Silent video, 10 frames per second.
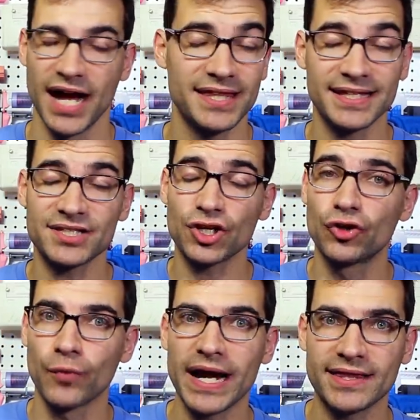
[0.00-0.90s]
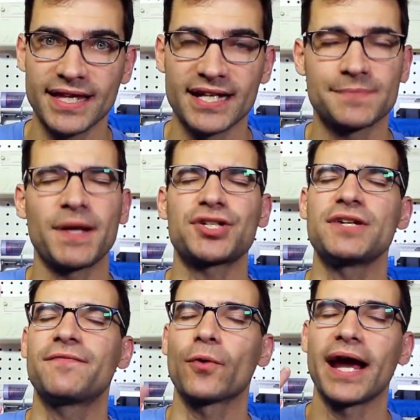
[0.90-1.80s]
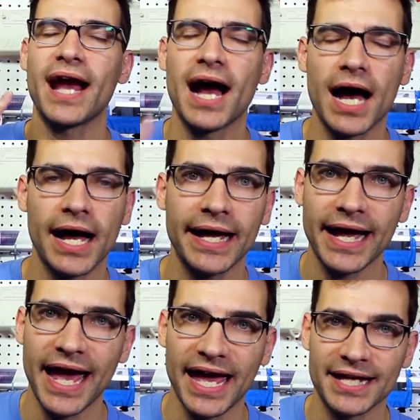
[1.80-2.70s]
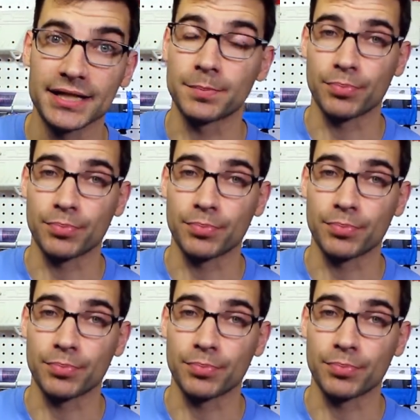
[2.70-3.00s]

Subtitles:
I think that's a great thing, especially for a high-end